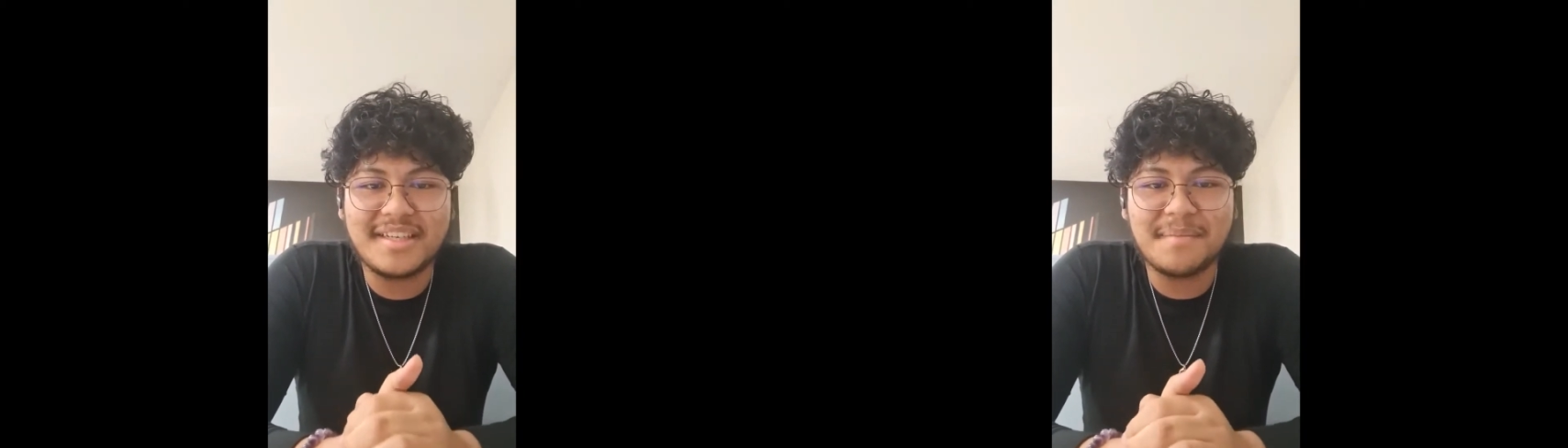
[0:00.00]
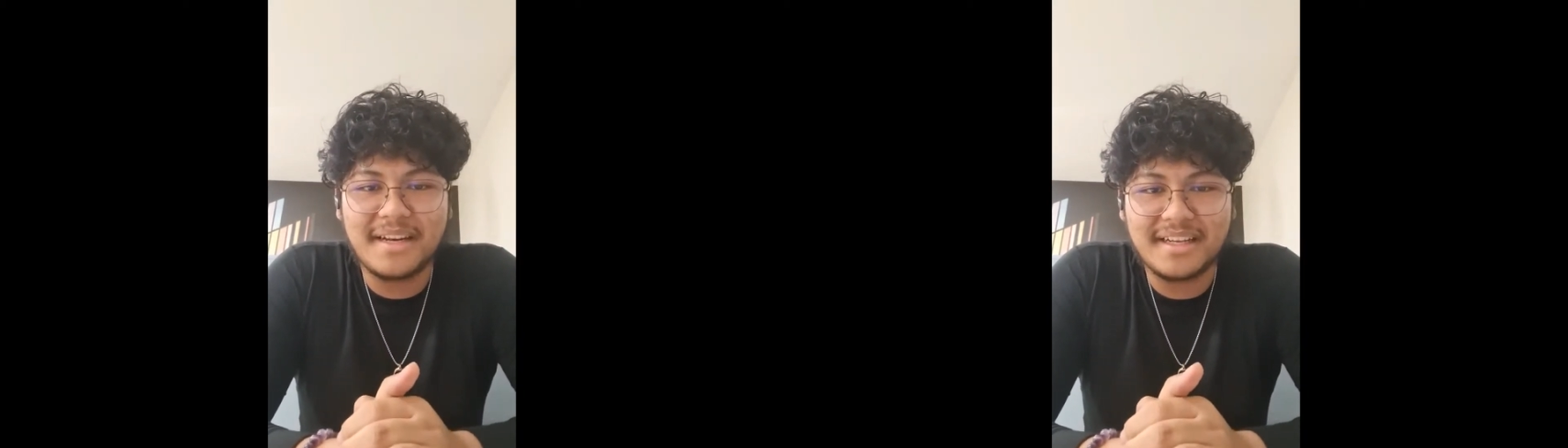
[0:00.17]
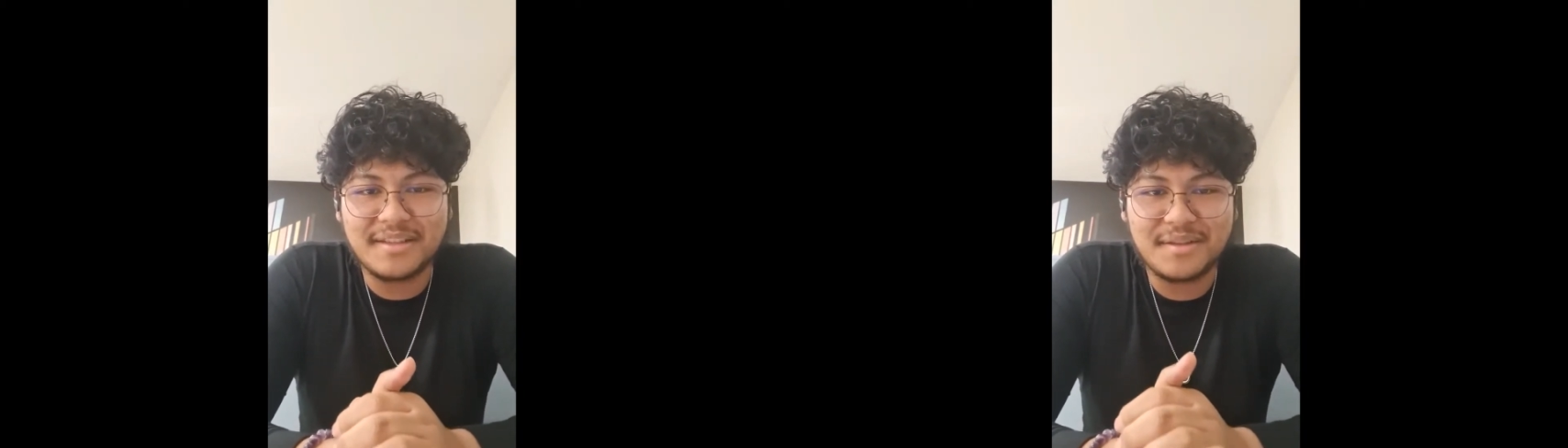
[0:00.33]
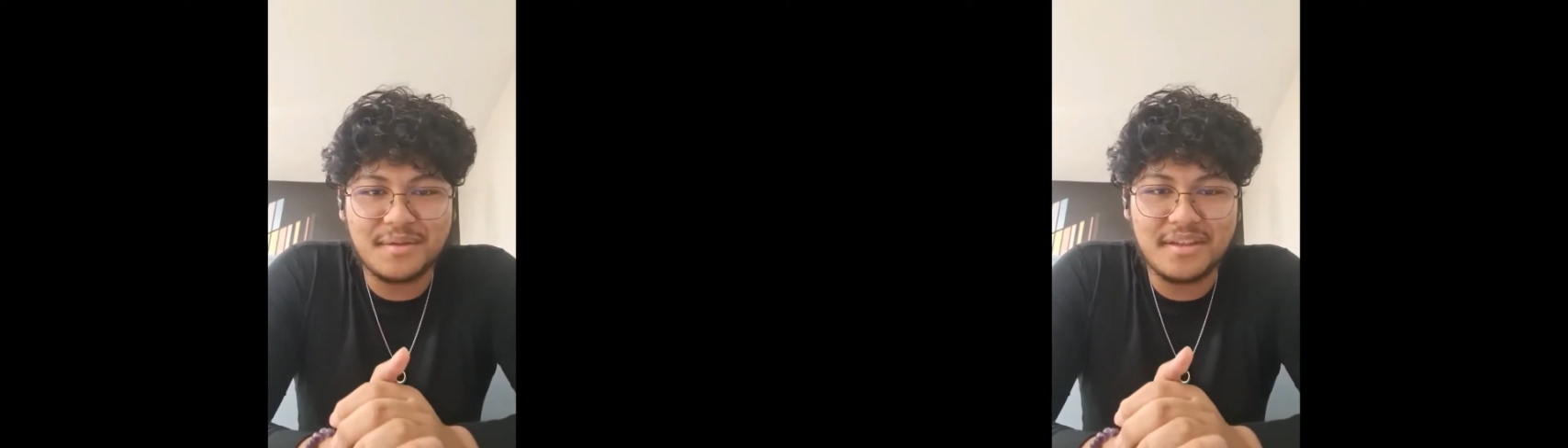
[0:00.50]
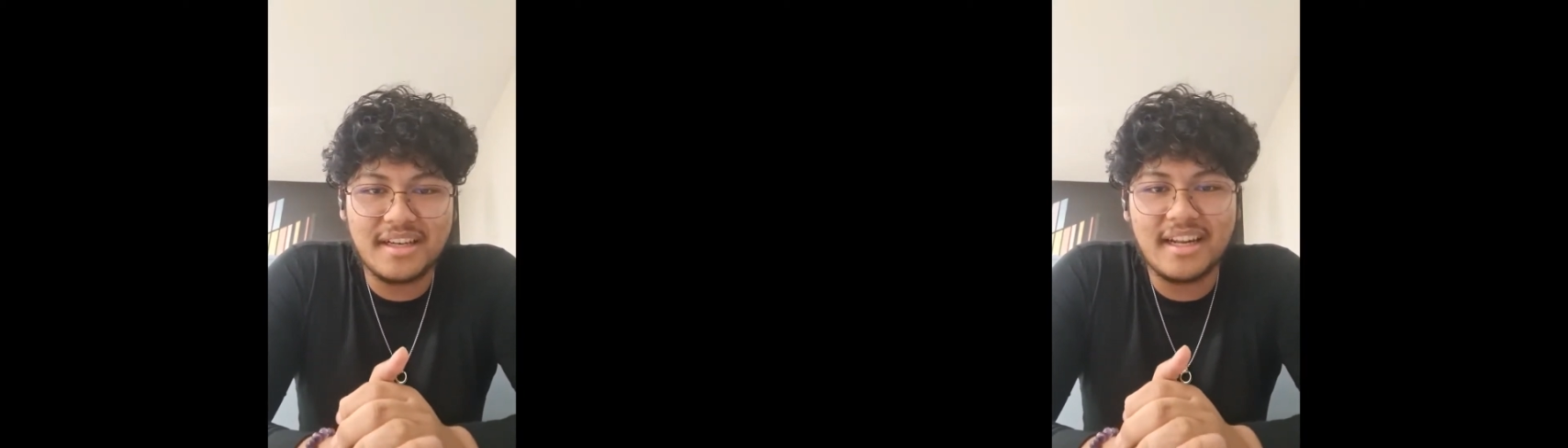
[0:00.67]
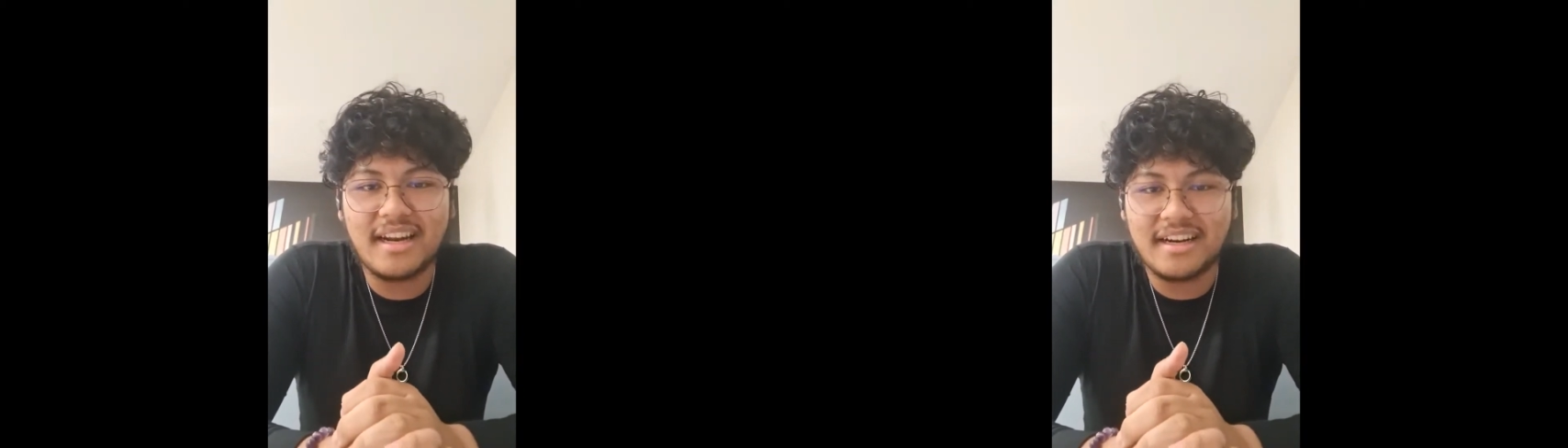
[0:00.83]
year medical
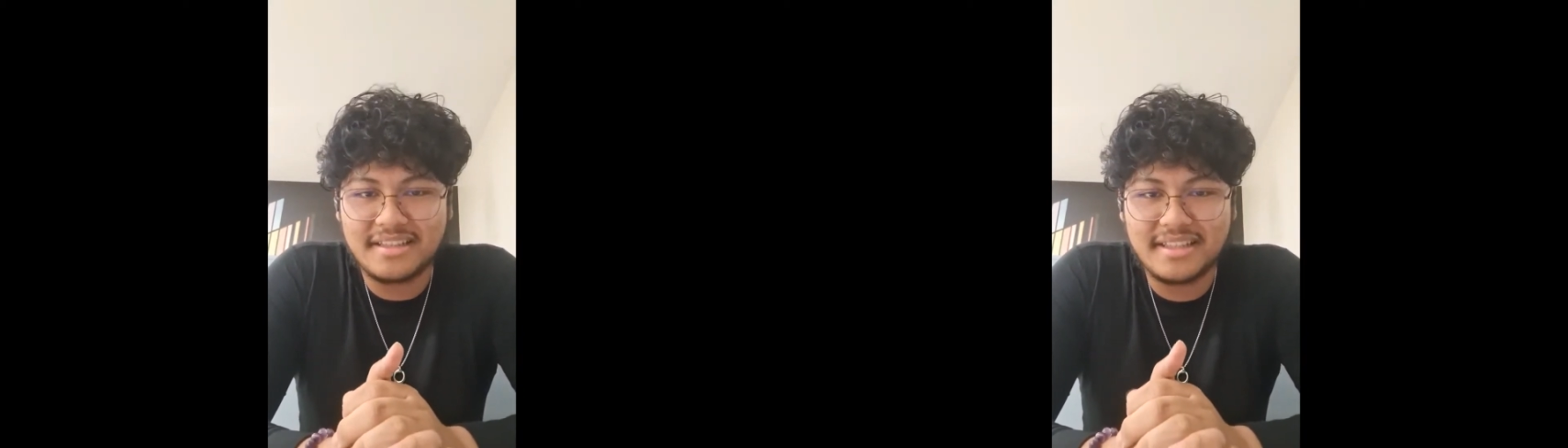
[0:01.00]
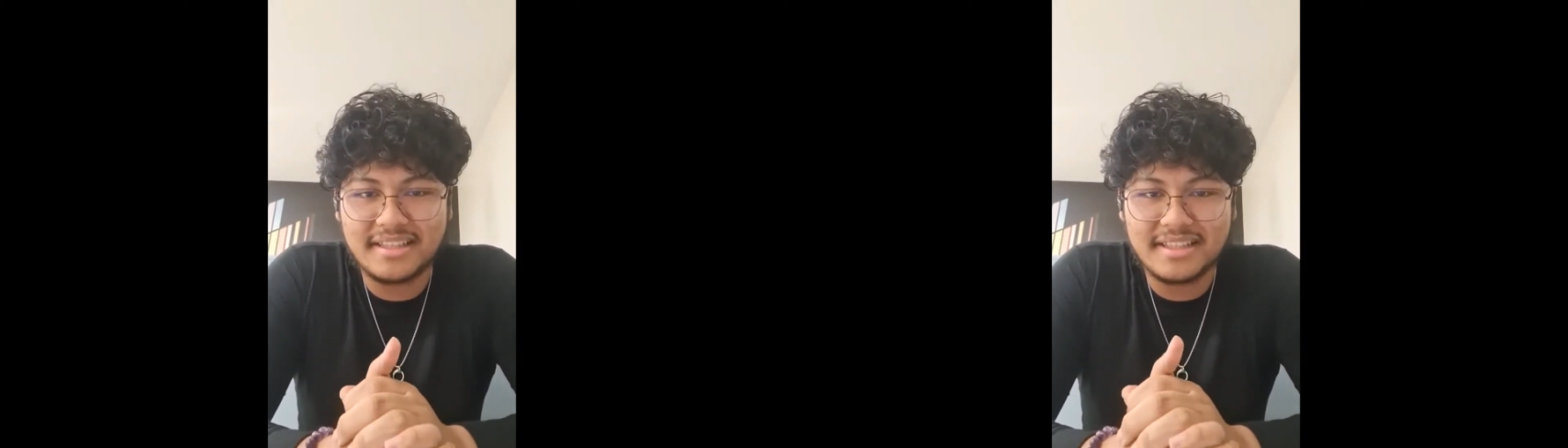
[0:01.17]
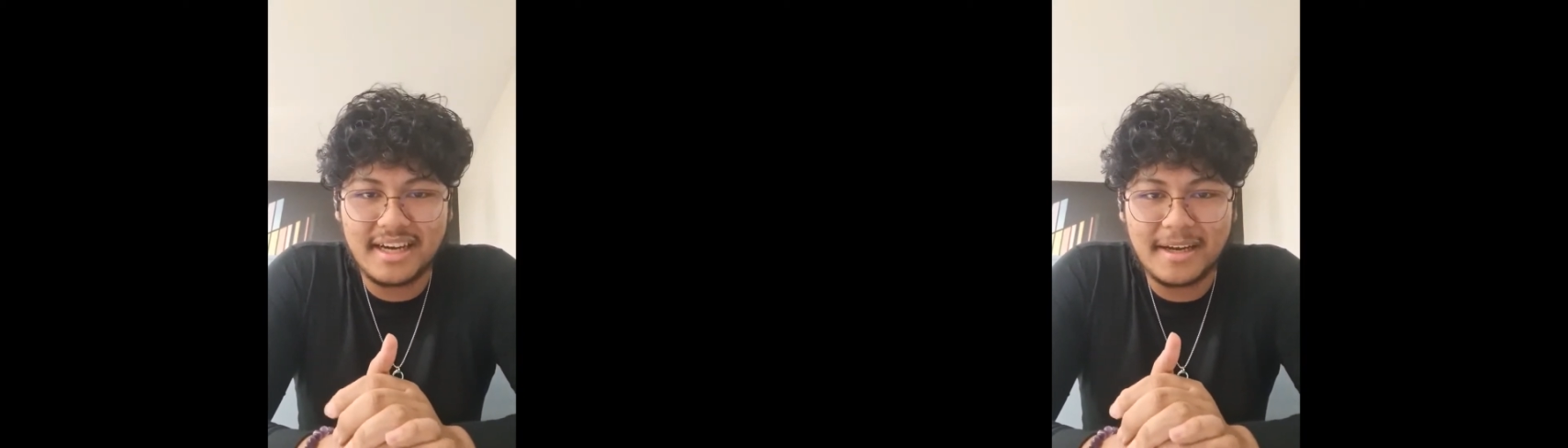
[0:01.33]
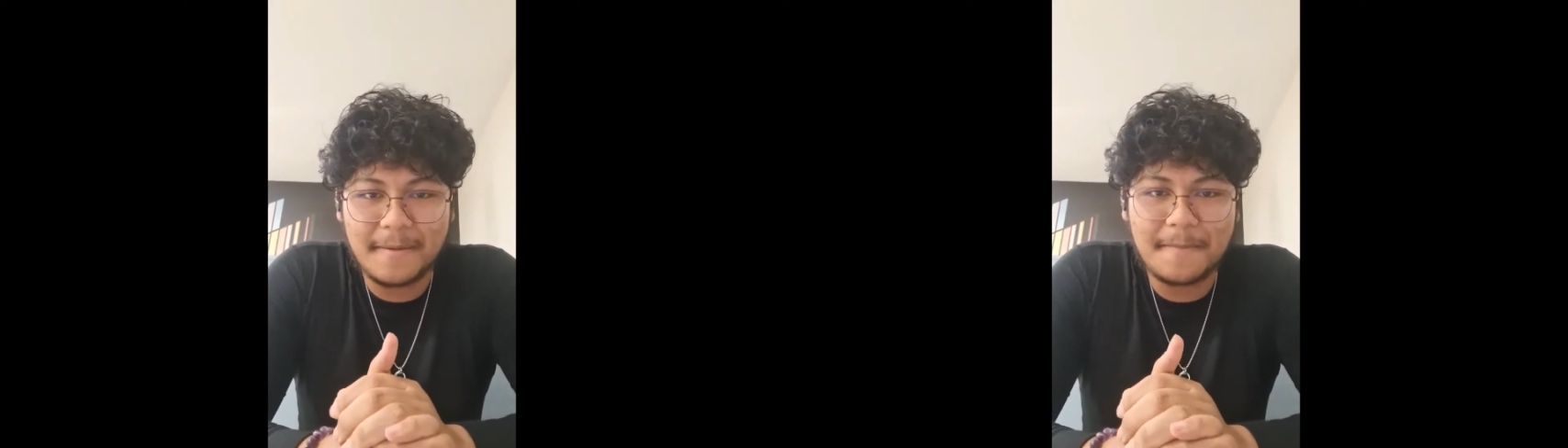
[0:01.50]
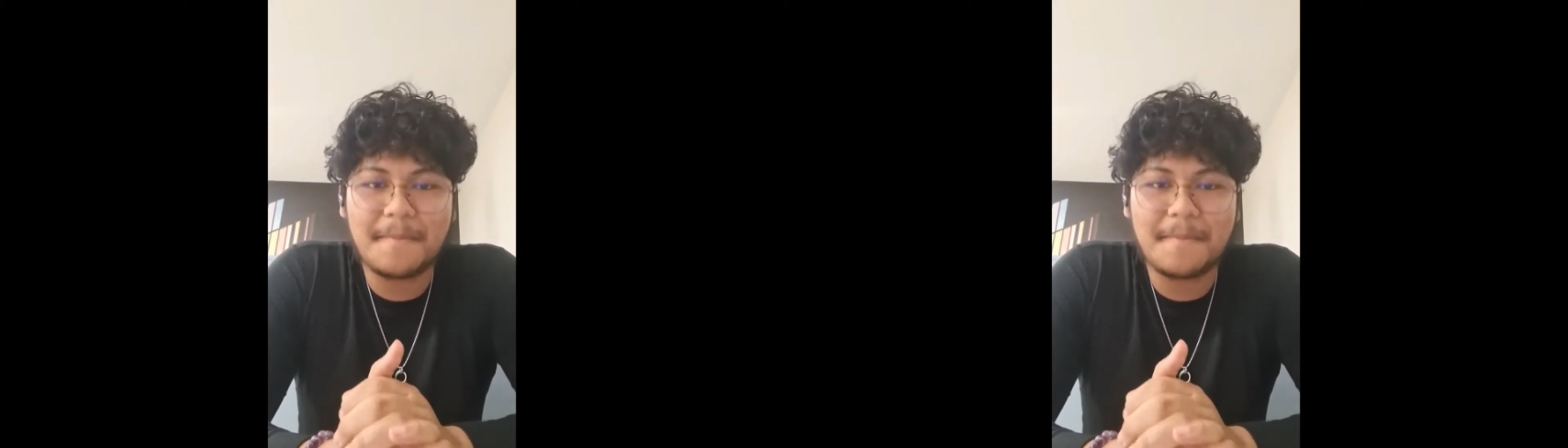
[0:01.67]
student at RCSI.